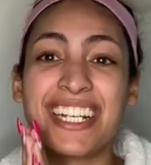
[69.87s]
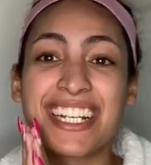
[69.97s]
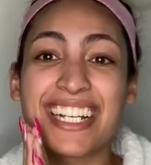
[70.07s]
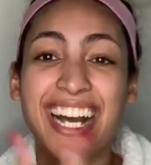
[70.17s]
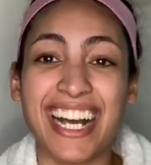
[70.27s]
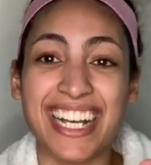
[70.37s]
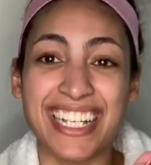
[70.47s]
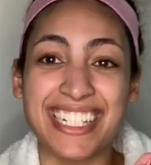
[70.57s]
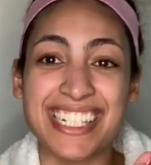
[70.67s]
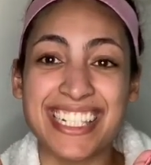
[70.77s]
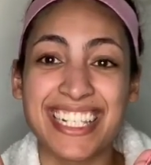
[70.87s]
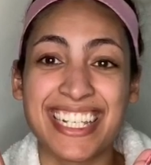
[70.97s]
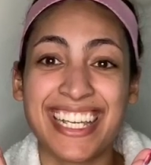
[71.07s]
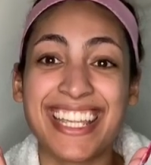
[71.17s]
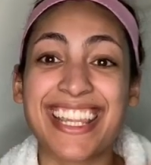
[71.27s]
Guys,
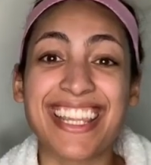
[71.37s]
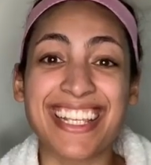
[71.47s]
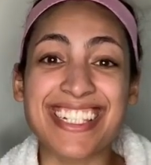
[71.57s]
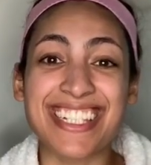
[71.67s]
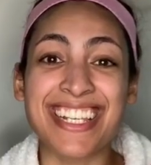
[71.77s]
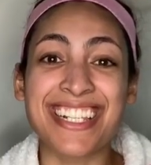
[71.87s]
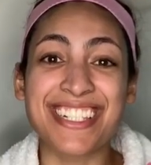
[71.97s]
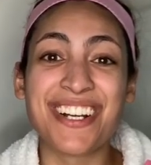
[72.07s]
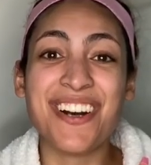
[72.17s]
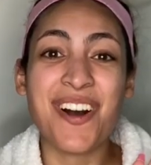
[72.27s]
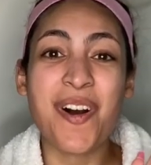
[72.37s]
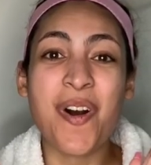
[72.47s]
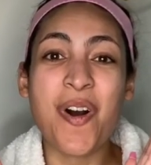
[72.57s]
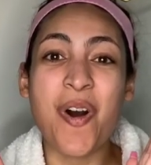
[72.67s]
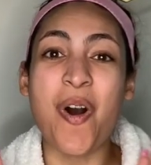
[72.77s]
this is
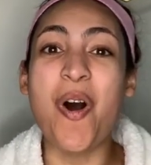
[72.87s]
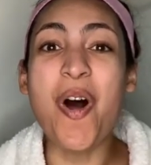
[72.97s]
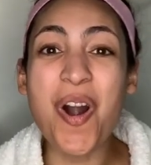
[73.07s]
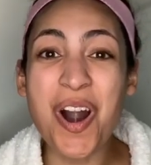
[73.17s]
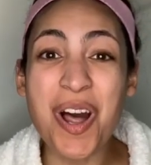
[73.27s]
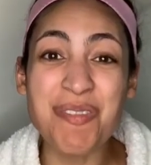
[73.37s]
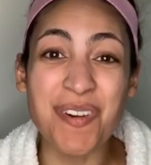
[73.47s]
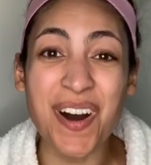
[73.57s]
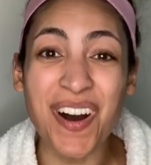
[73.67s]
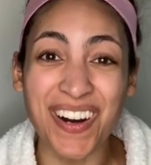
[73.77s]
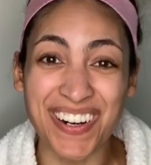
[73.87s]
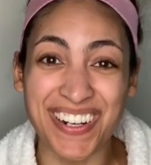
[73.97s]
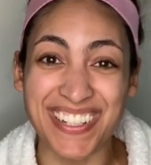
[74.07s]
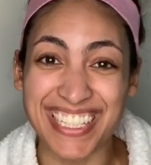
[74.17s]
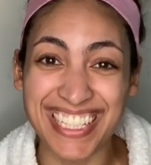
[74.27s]

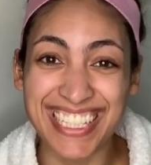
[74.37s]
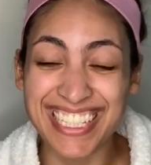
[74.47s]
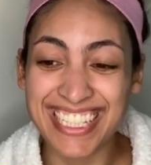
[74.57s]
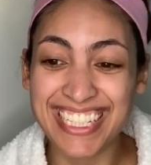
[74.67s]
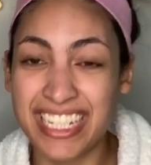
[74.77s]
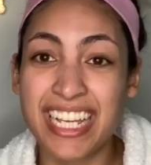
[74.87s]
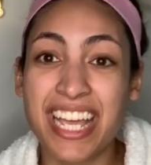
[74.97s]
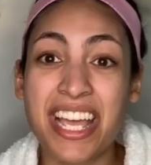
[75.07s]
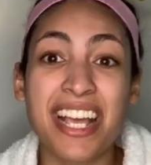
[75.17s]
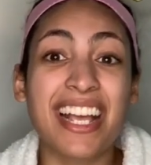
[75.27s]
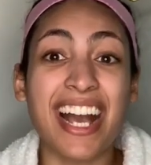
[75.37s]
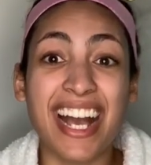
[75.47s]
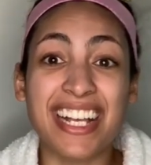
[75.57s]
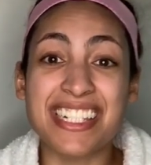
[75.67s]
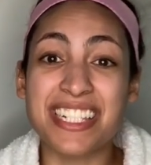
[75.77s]
horrible.
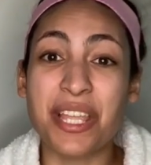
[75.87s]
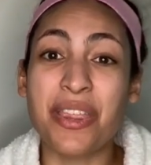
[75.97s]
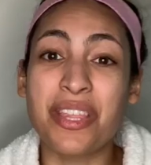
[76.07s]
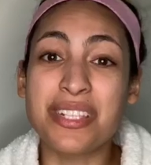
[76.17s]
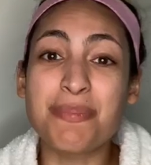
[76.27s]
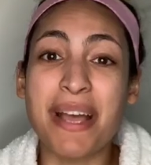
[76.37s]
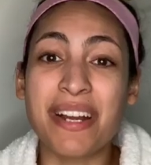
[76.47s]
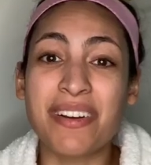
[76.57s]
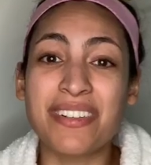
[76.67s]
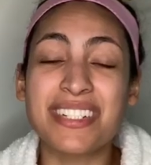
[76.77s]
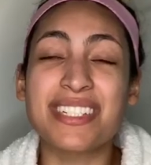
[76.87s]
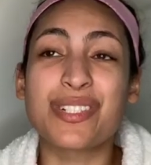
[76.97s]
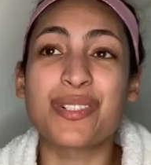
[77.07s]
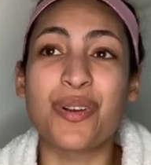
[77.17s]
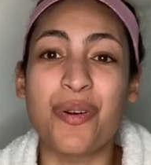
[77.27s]
Guys, this background
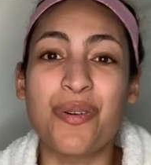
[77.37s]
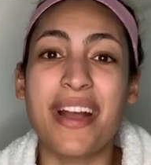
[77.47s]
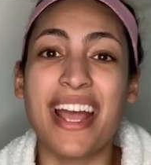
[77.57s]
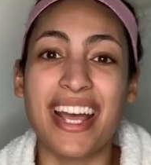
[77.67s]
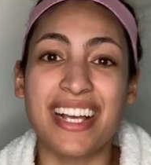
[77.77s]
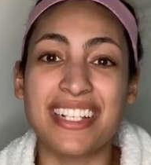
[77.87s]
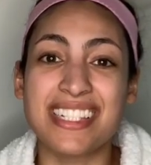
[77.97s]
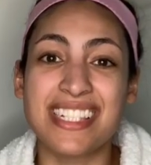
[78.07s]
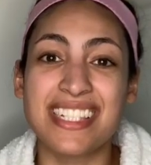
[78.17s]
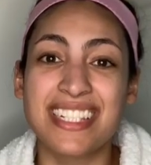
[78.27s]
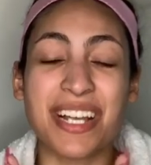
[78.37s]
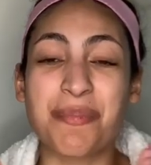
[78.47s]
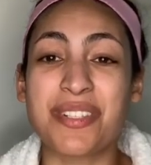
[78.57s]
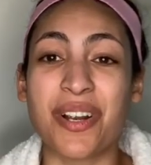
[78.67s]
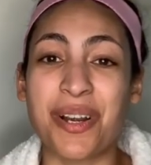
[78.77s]
is so ass. I'm
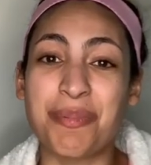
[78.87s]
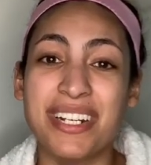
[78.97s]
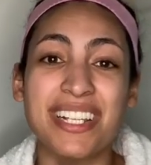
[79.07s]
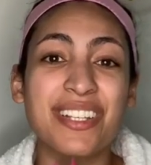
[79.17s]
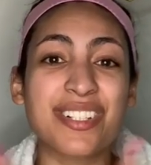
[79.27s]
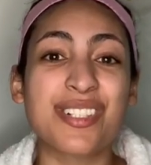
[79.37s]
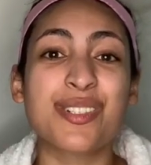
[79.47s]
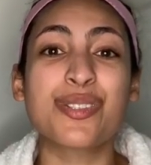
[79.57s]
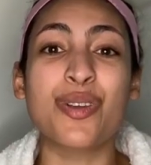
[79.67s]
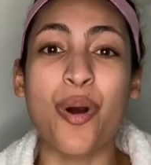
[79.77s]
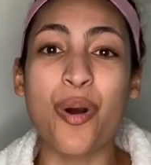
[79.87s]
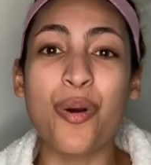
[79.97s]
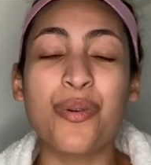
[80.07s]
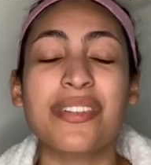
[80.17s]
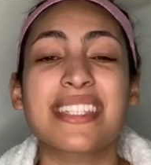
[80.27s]
sorry, but it looks
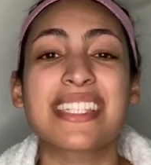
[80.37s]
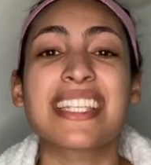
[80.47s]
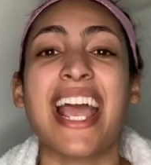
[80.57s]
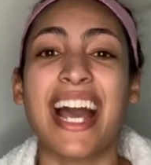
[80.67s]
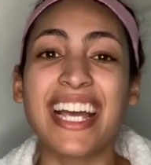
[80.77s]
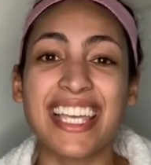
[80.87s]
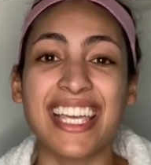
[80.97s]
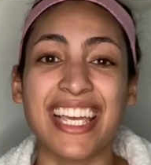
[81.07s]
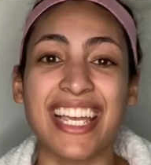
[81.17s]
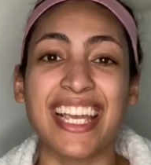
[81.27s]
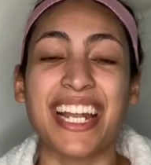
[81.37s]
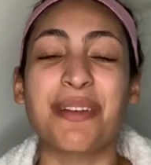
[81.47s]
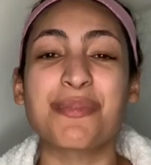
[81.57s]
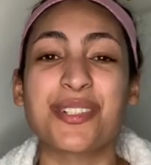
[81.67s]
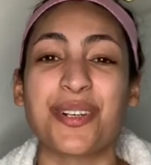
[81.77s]
so tacky, and
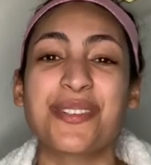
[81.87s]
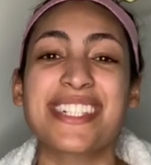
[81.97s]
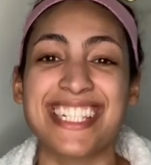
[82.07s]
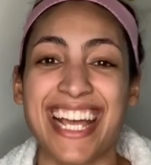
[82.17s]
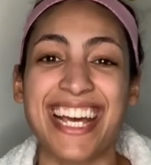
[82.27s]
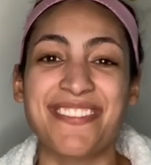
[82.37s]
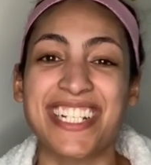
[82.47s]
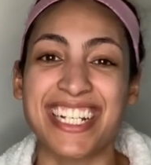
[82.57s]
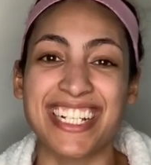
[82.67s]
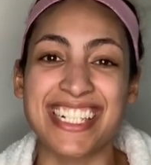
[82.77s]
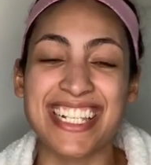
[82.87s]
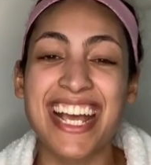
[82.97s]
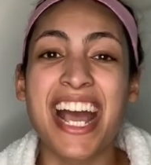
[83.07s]
I'm so sad because